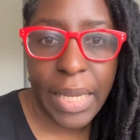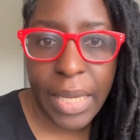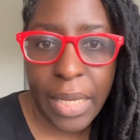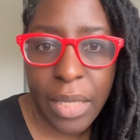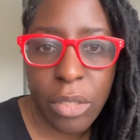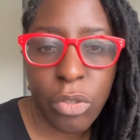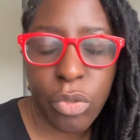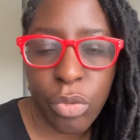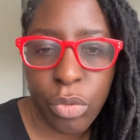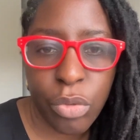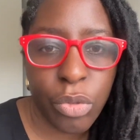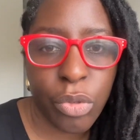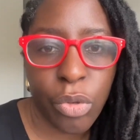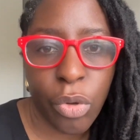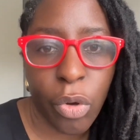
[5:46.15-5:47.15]
into
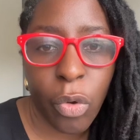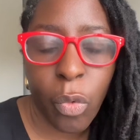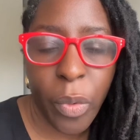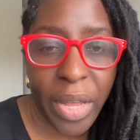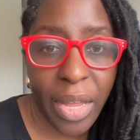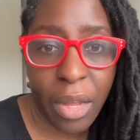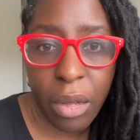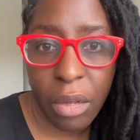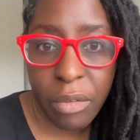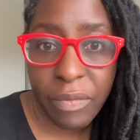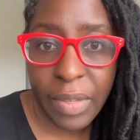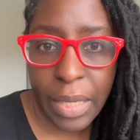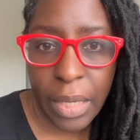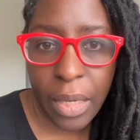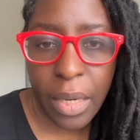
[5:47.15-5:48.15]
your way of
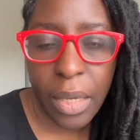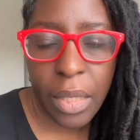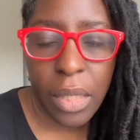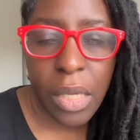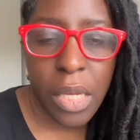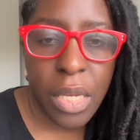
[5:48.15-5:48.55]
eating.